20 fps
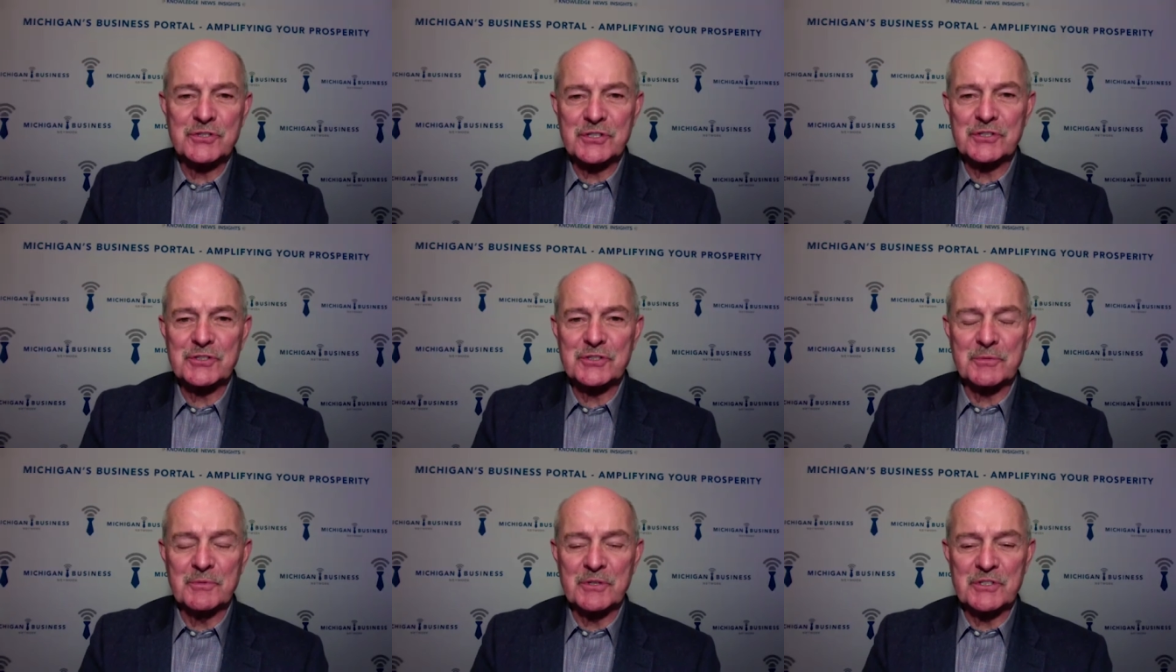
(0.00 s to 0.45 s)

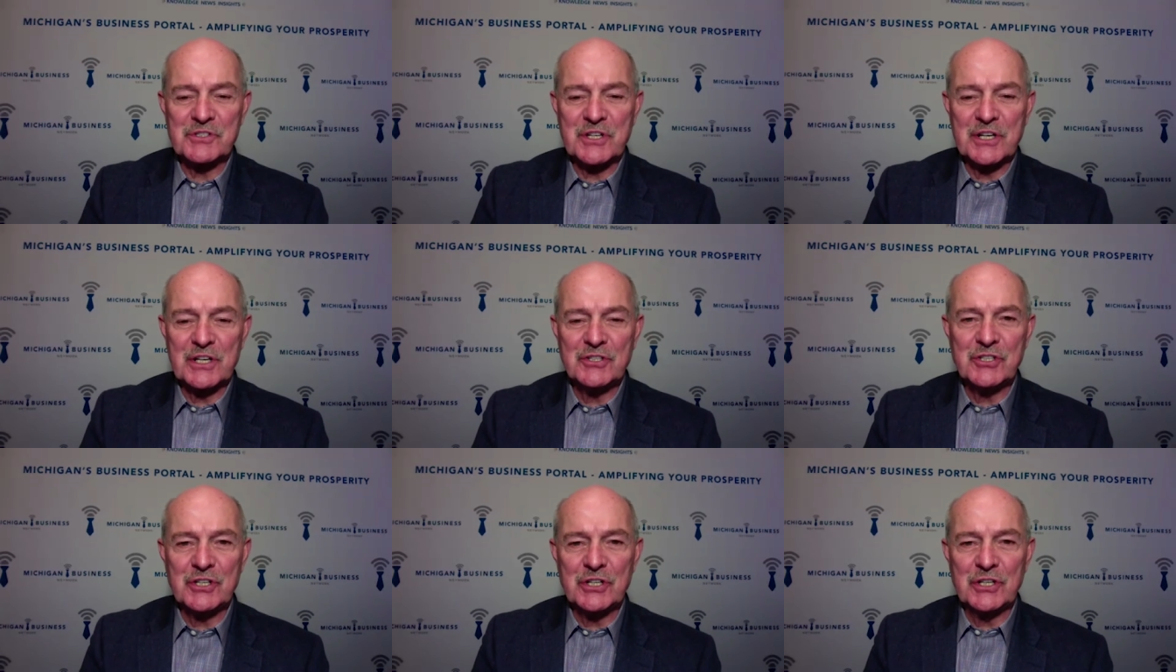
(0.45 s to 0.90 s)
system is
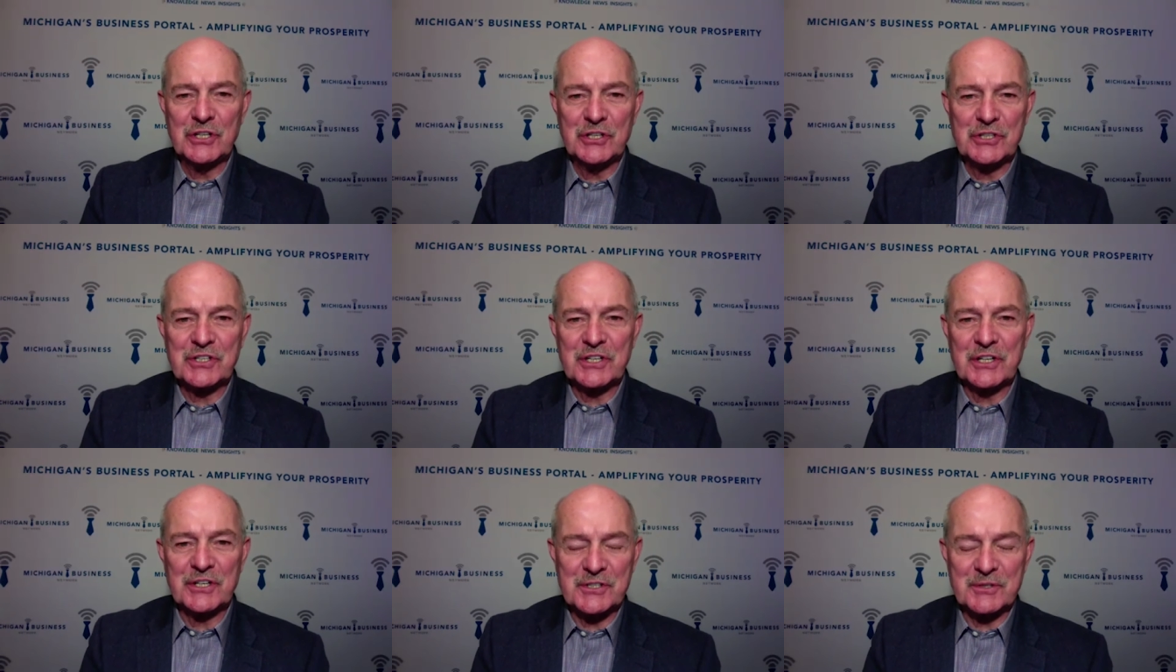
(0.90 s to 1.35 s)
teaching
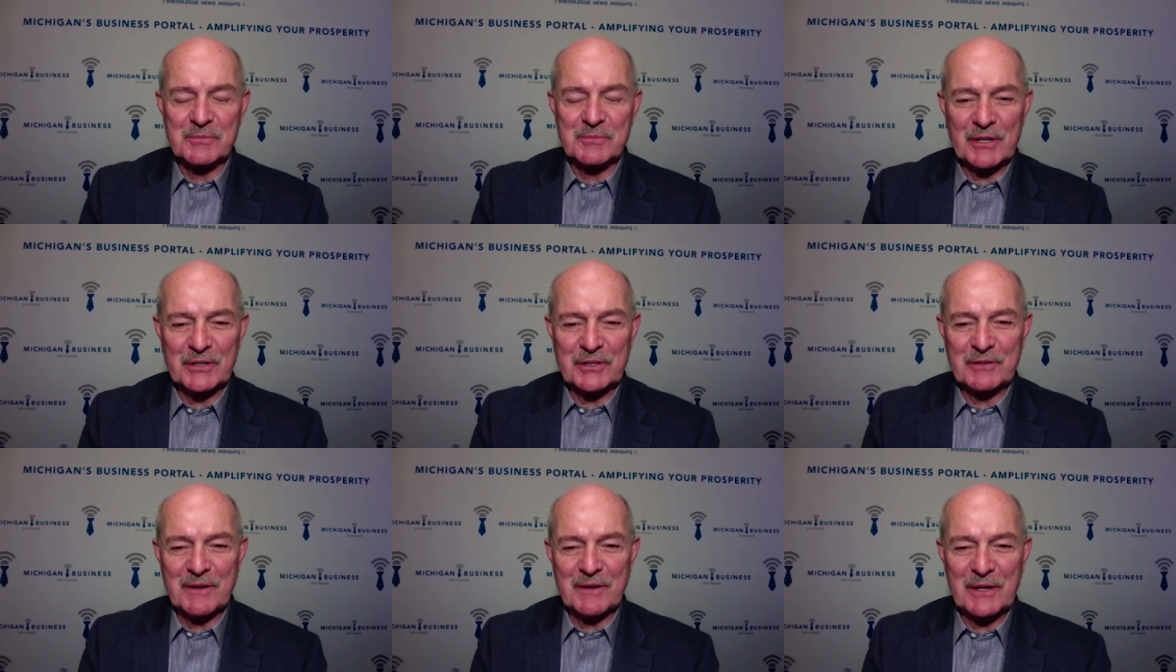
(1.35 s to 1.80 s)
these kids
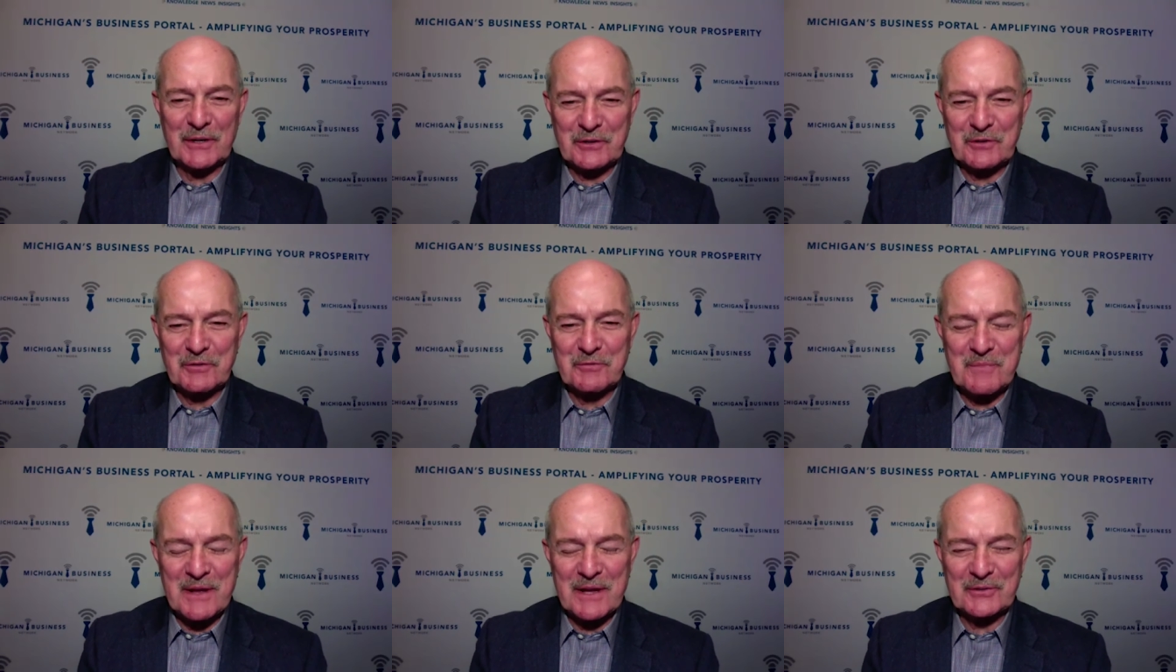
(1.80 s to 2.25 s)
about the
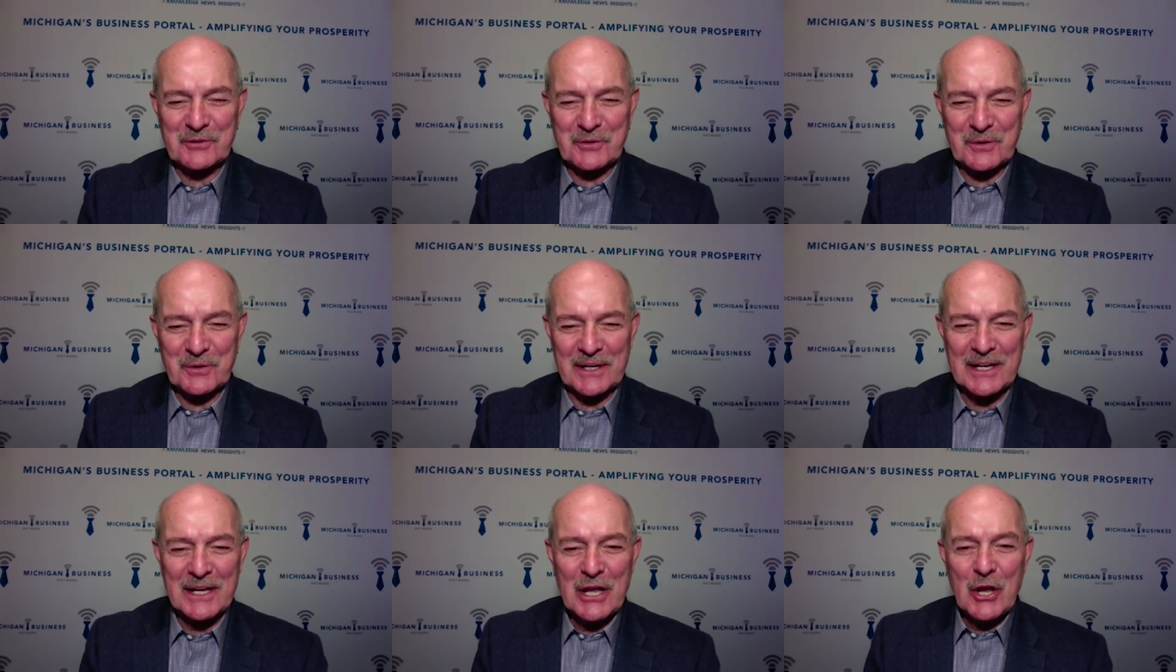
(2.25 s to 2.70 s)
value of
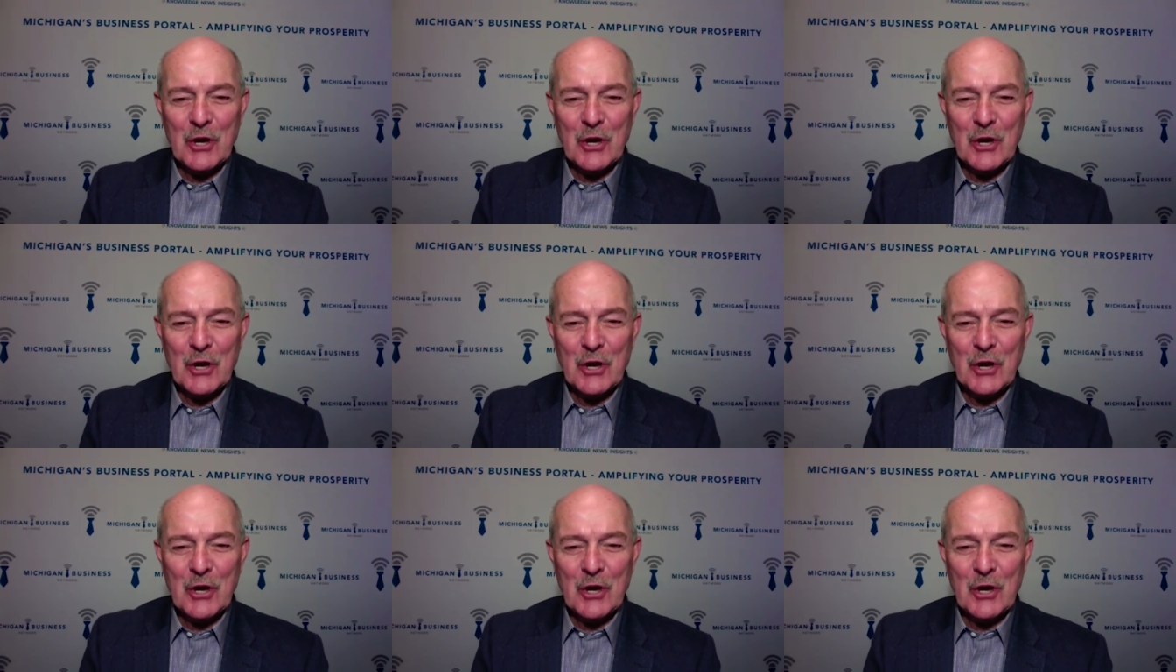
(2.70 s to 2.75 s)
mentoring.